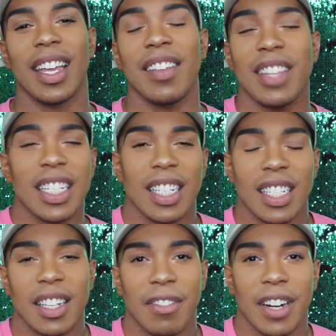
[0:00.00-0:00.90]
If this
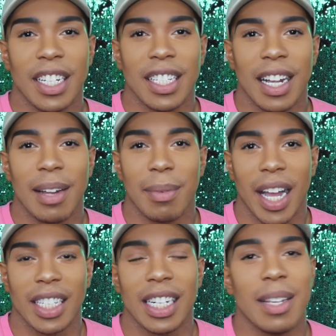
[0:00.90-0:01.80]
is your first time
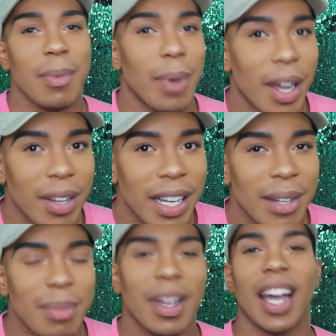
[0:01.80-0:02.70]
watching,
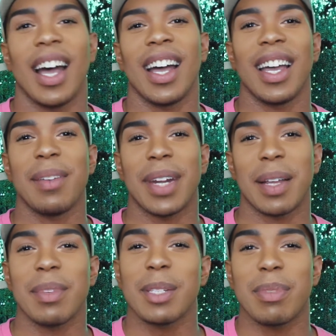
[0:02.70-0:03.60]
welcome. My
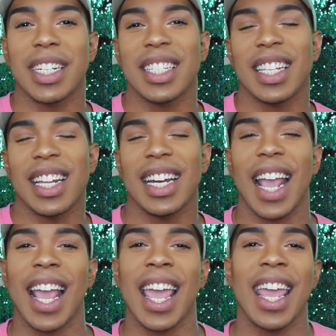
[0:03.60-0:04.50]
name is Princeton,
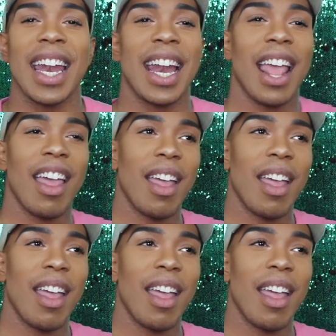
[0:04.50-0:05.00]
and